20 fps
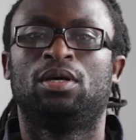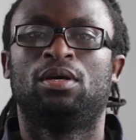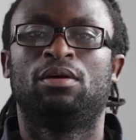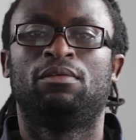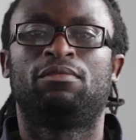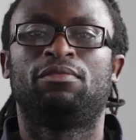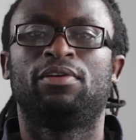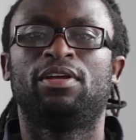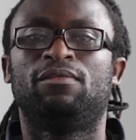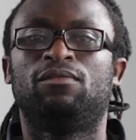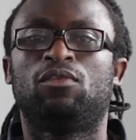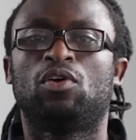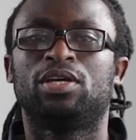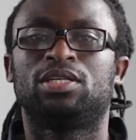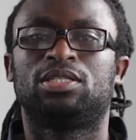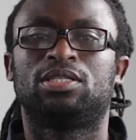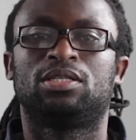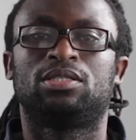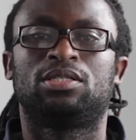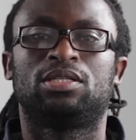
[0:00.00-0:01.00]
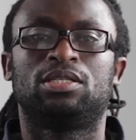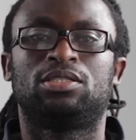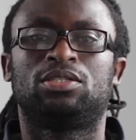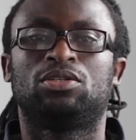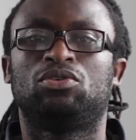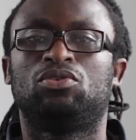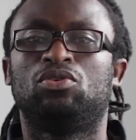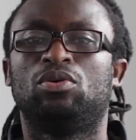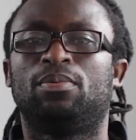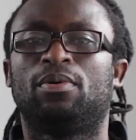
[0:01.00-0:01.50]
Freed Voices is a
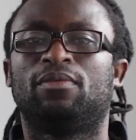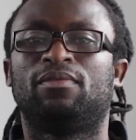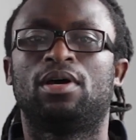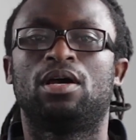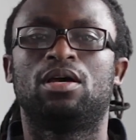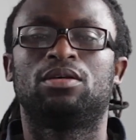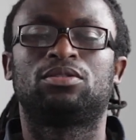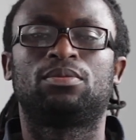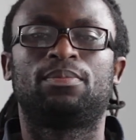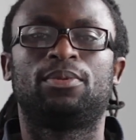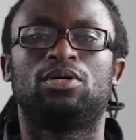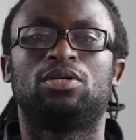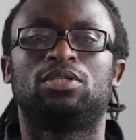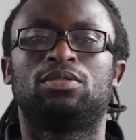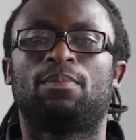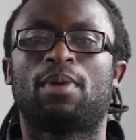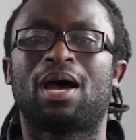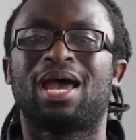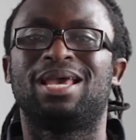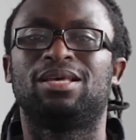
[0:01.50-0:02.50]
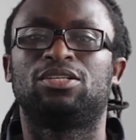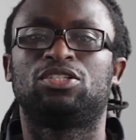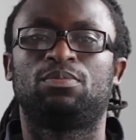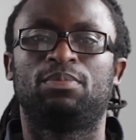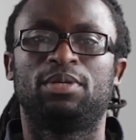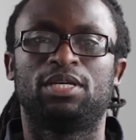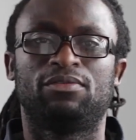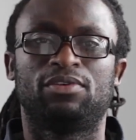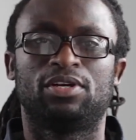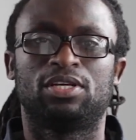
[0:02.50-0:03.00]
group of experts by
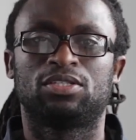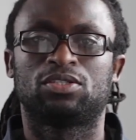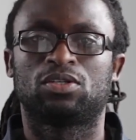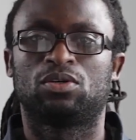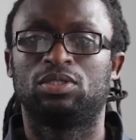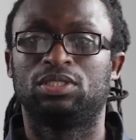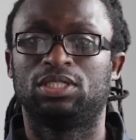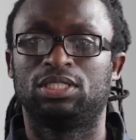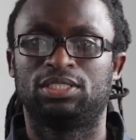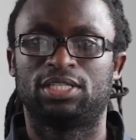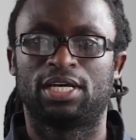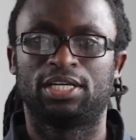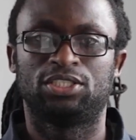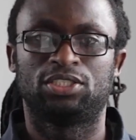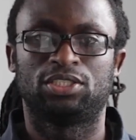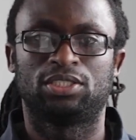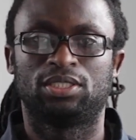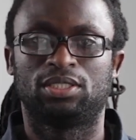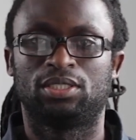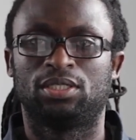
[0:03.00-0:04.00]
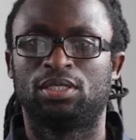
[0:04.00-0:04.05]
experience on detention.